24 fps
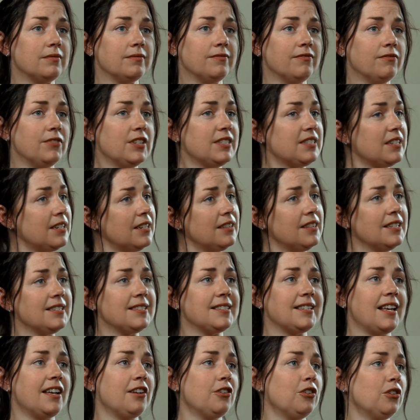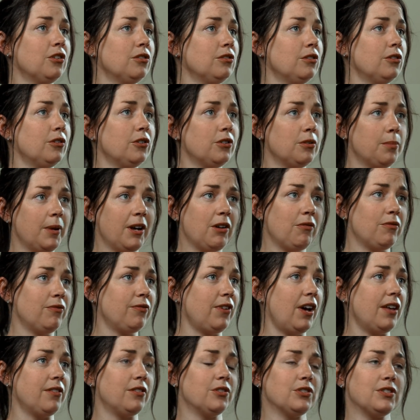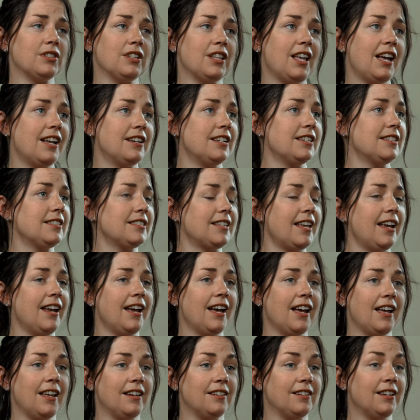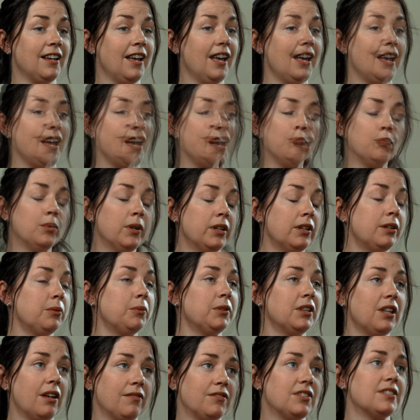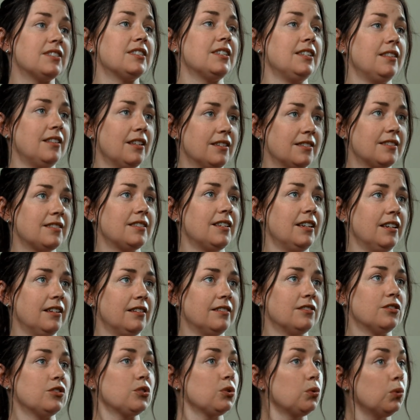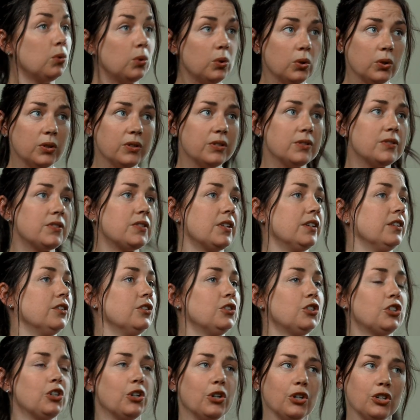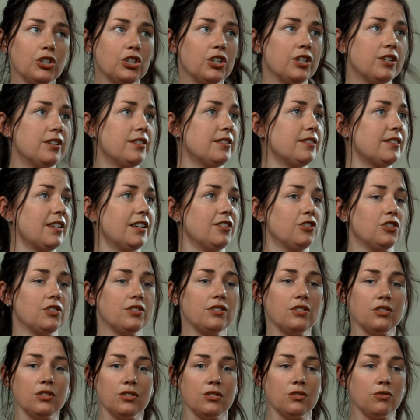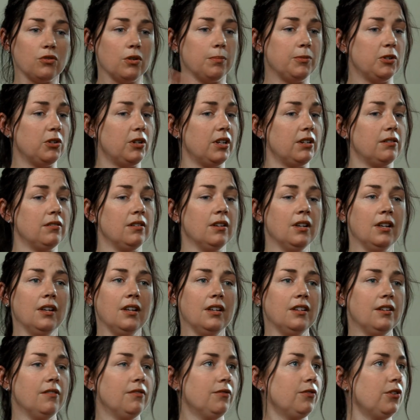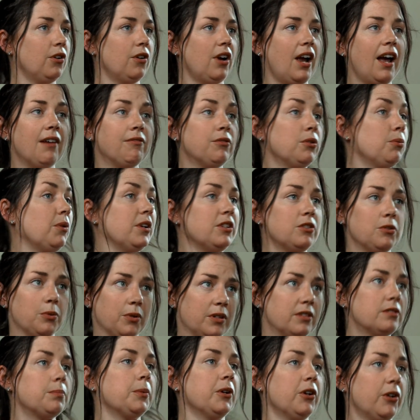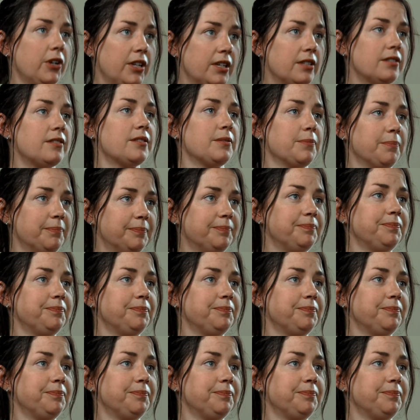visited the center, learned about Father Solanas, and really would love to see this in schools, in churches, and just distributed for everyone to experience.